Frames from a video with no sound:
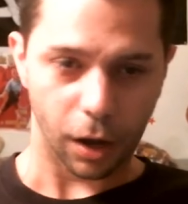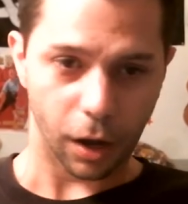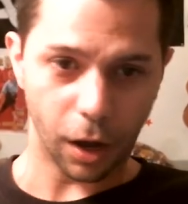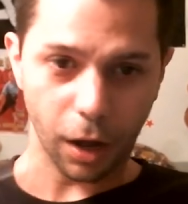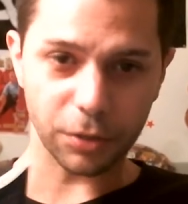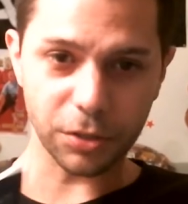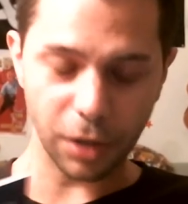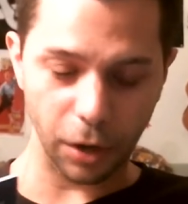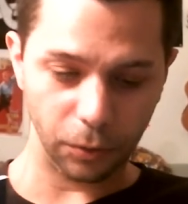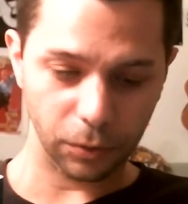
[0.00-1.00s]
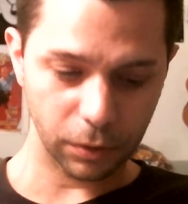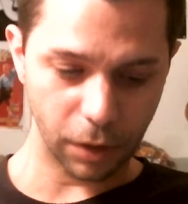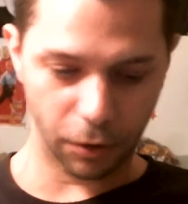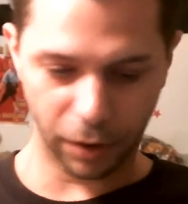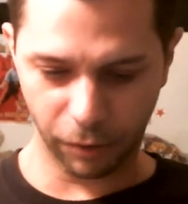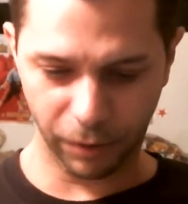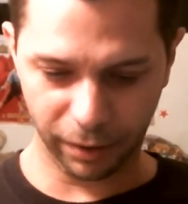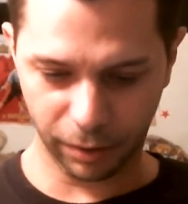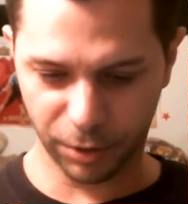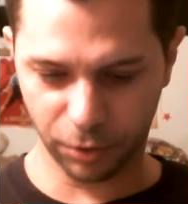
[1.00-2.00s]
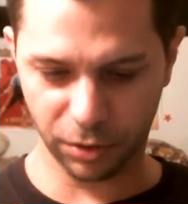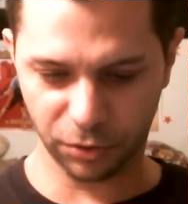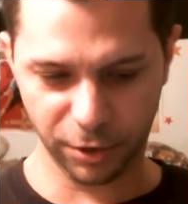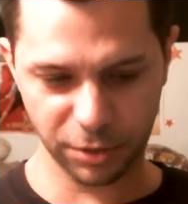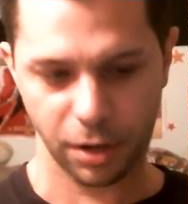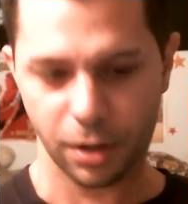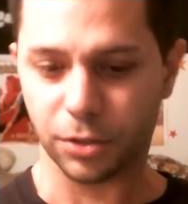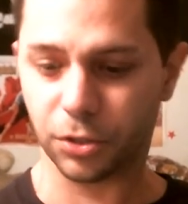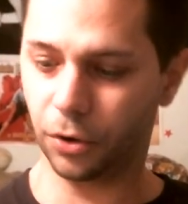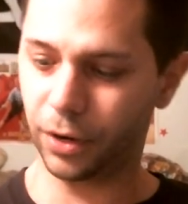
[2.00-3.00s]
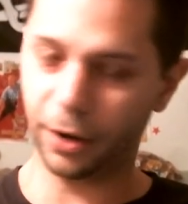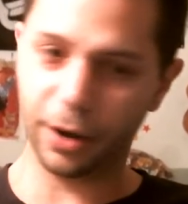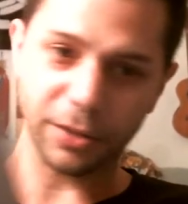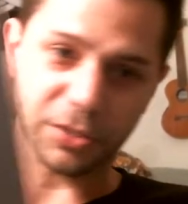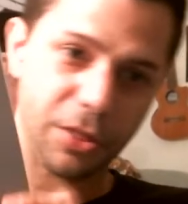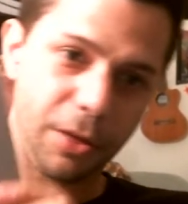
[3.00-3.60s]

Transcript: also, oh, wait, let me do this first. So here it is, The